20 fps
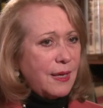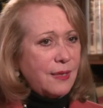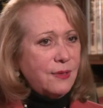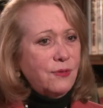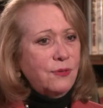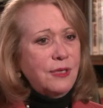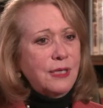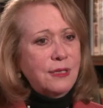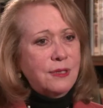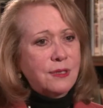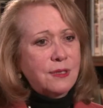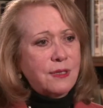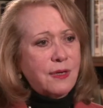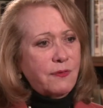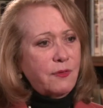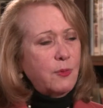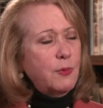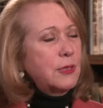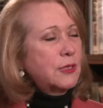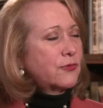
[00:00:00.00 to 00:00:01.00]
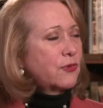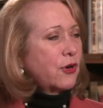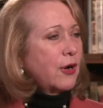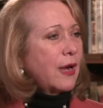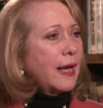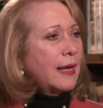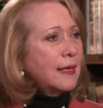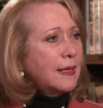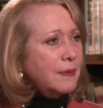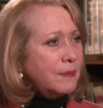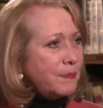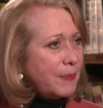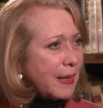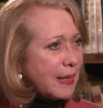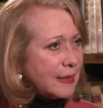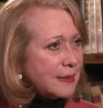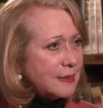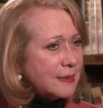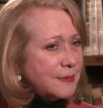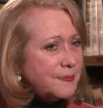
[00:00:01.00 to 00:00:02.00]
You need the governments for high
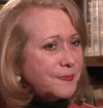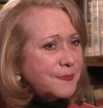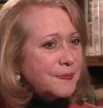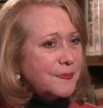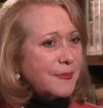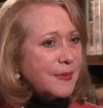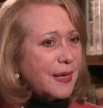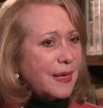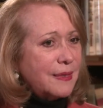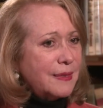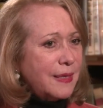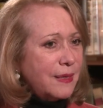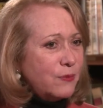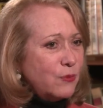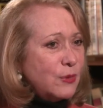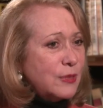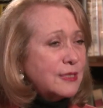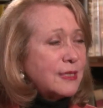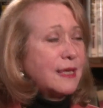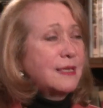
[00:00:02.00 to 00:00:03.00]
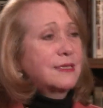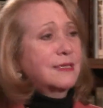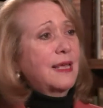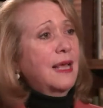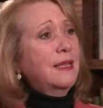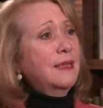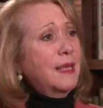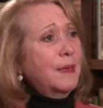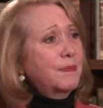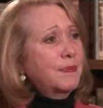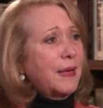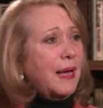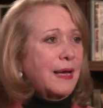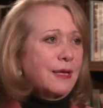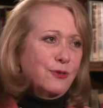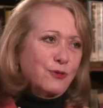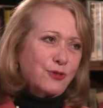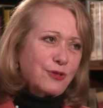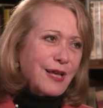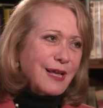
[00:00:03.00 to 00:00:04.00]
impact, and then once I scaled up, I
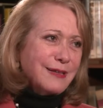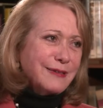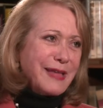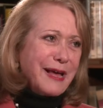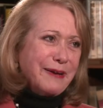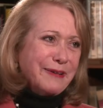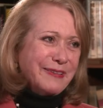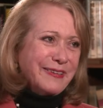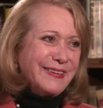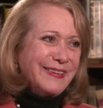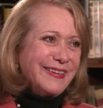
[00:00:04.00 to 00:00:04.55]
had to scale down